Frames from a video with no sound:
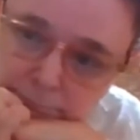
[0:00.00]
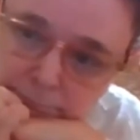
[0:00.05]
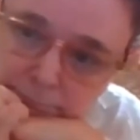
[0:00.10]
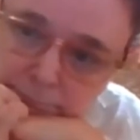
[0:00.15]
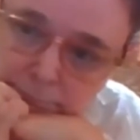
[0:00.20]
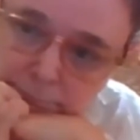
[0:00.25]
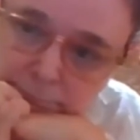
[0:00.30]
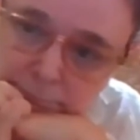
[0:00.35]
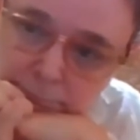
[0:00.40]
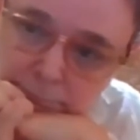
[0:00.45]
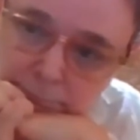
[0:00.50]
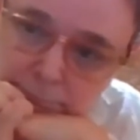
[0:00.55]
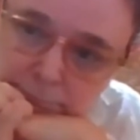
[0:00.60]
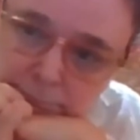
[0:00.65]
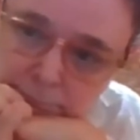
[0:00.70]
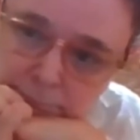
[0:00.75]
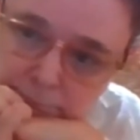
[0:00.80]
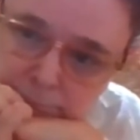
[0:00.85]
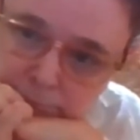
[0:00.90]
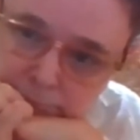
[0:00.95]
you do get
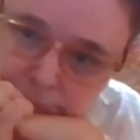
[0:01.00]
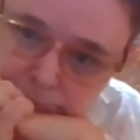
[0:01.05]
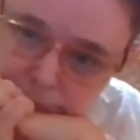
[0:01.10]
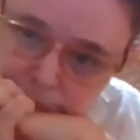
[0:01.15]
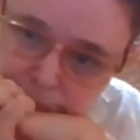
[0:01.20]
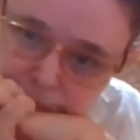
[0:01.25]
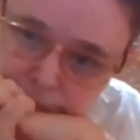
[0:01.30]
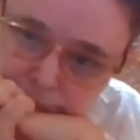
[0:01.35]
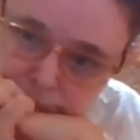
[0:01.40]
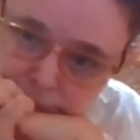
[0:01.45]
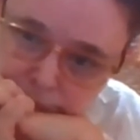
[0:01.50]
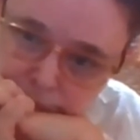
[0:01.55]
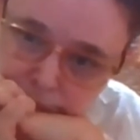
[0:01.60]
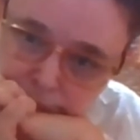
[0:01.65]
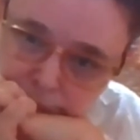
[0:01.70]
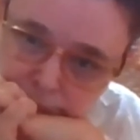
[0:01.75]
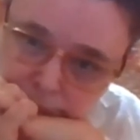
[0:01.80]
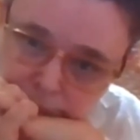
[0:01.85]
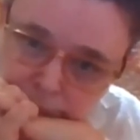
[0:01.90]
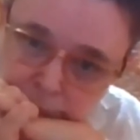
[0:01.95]
your melted flavors
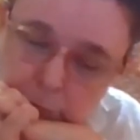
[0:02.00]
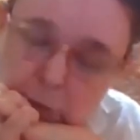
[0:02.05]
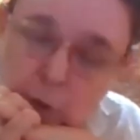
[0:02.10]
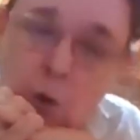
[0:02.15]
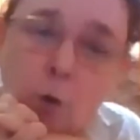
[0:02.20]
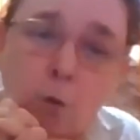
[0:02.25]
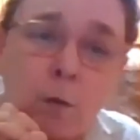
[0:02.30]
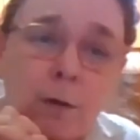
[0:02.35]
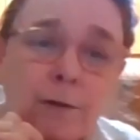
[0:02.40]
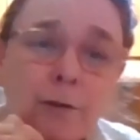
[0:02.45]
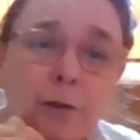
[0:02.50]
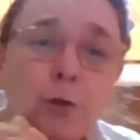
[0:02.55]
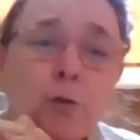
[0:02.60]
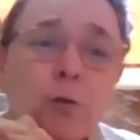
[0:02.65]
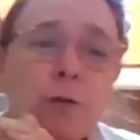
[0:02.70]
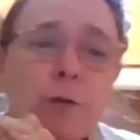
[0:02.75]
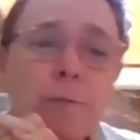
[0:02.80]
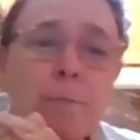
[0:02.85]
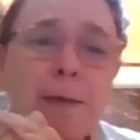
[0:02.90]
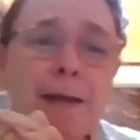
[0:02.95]
well you
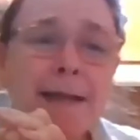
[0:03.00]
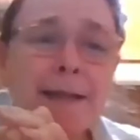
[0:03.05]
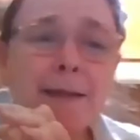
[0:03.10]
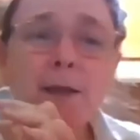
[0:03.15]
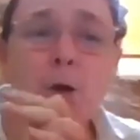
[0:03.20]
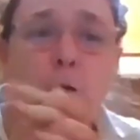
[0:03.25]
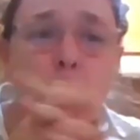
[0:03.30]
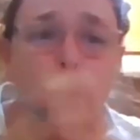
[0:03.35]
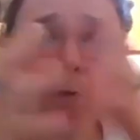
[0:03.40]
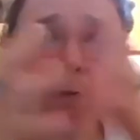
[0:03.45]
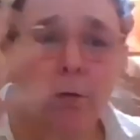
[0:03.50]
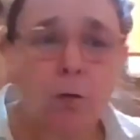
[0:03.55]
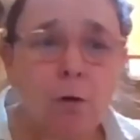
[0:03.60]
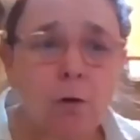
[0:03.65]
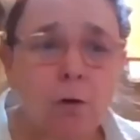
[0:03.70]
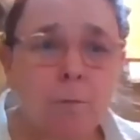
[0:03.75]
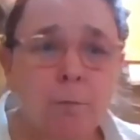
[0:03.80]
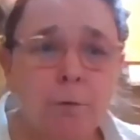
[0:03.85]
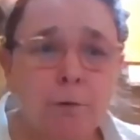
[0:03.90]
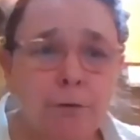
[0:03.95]
could make the whole
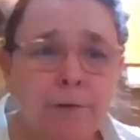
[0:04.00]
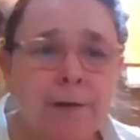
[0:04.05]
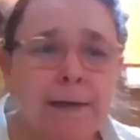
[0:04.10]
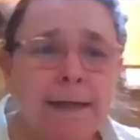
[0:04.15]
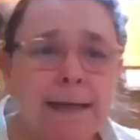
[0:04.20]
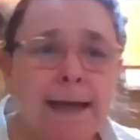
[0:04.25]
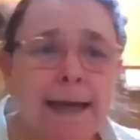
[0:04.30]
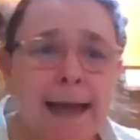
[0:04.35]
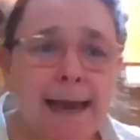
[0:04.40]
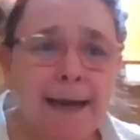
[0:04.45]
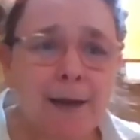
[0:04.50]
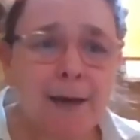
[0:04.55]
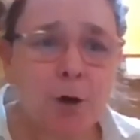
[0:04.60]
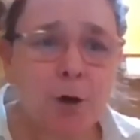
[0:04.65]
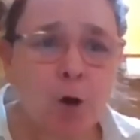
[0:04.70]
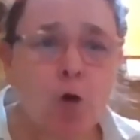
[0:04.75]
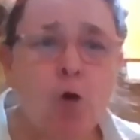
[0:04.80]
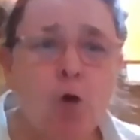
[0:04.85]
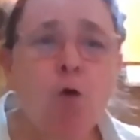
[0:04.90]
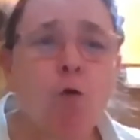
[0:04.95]
olla podrida at
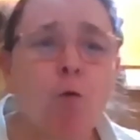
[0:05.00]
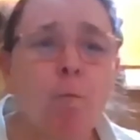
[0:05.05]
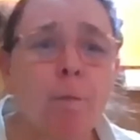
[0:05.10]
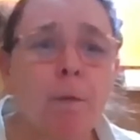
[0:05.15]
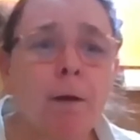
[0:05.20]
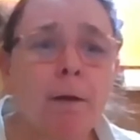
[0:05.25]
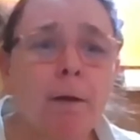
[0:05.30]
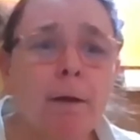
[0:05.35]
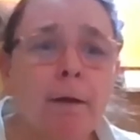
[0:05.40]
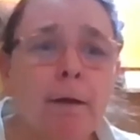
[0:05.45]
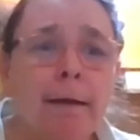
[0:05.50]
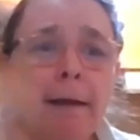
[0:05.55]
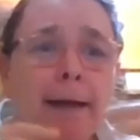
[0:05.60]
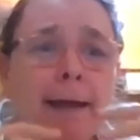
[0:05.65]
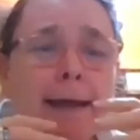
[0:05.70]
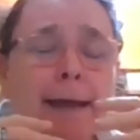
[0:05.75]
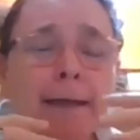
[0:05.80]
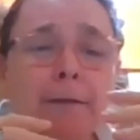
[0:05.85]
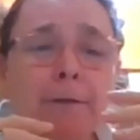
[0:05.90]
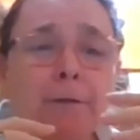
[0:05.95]
home
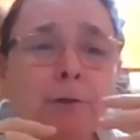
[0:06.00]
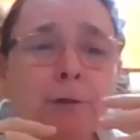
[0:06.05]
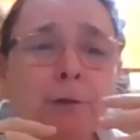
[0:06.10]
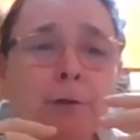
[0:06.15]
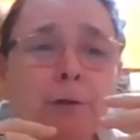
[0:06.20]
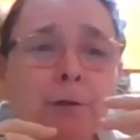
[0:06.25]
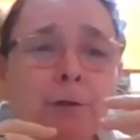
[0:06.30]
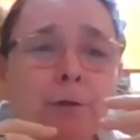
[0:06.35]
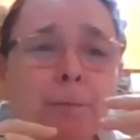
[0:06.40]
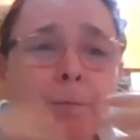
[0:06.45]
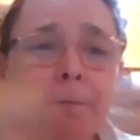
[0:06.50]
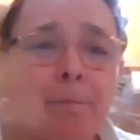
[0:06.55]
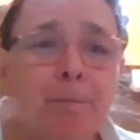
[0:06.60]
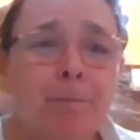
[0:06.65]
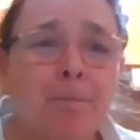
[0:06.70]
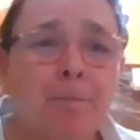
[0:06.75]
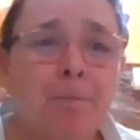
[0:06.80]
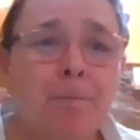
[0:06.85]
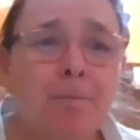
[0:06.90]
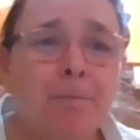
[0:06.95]
and
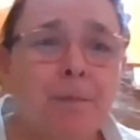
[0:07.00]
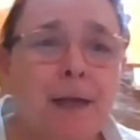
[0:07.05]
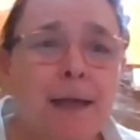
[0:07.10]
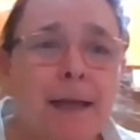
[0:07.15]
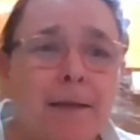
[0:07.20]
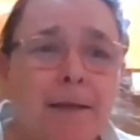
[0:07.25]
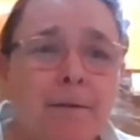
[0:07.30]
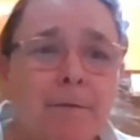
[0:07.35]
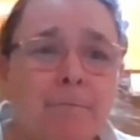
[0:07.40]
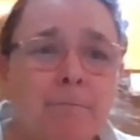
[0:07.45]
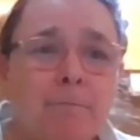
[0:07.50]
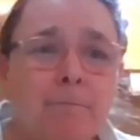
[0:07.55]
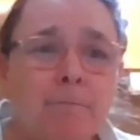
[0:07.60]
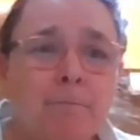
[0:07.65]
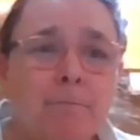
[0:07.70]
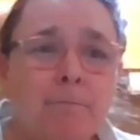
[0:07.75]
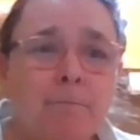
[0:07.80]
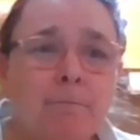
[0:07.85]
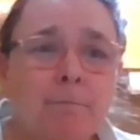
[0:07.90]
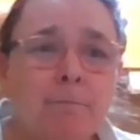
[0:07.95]
then
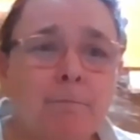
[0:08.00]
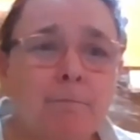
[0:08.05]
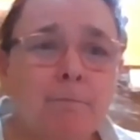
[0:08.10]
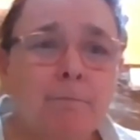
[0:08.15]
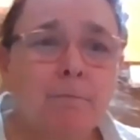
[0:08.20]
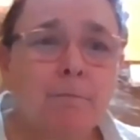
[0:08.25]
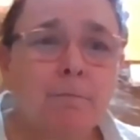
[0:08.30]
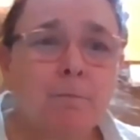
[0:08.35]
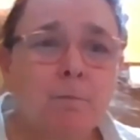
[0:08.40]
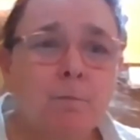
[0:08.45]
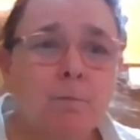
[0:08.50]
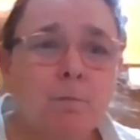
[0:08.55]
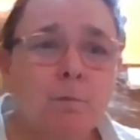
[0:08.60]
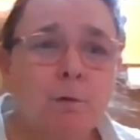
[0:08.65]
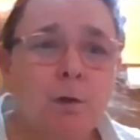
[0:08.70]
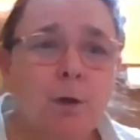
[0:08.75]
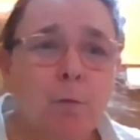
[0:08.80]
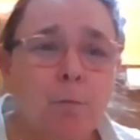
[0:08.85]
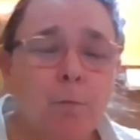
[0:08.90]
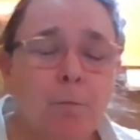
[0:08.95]

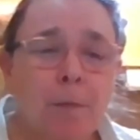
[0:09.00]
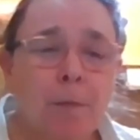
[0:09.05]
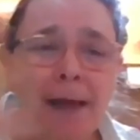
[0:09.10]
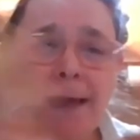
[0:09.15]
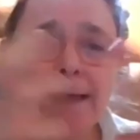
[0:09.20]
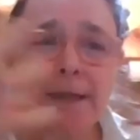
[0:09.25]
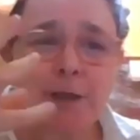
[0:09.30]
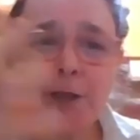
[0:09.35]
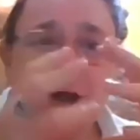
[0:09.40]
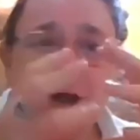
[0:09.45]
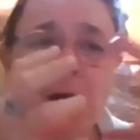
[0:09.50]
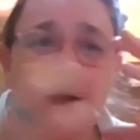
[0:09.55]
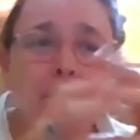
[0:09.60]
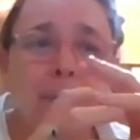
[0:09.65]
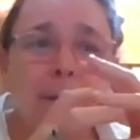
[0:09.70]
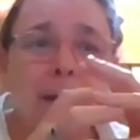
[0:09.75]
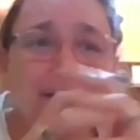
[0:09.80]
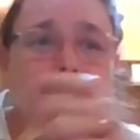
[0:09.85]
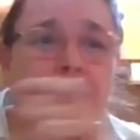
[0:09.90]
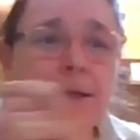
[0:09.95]
you know package it
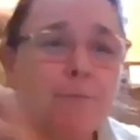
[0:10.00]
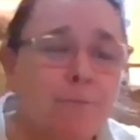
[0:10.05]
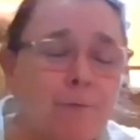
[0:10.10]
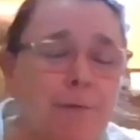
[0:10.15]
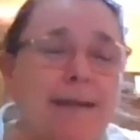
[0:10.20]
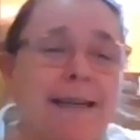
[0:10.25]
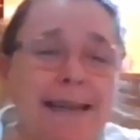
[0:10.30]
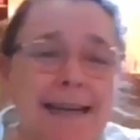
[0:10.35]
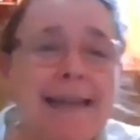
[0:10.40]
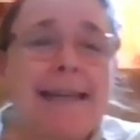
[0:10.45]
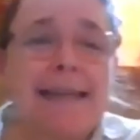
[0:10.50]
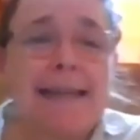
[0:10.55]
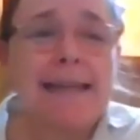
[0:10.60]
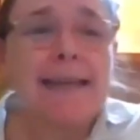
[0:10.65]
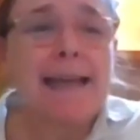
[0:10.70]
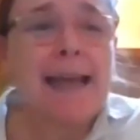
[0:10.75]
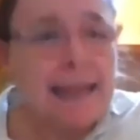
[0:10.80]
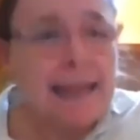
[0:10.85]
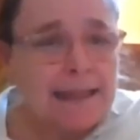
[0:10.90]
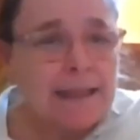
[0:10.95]
up and then reheat it
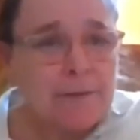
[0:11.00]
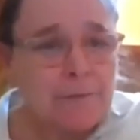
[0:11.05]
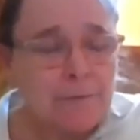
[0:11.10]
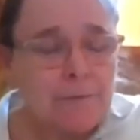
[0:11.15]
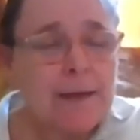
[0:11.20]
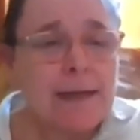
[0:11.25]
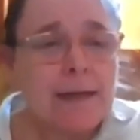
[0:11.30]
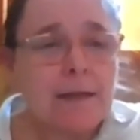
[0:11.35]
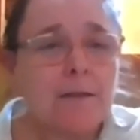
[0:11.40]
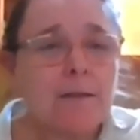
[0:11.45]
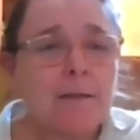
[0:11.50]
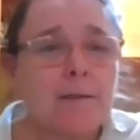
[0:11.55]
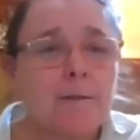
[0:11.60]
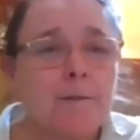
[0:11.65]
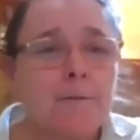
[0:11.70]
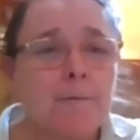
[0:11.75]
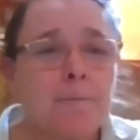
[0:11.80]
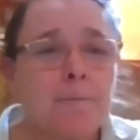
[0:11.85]
at the event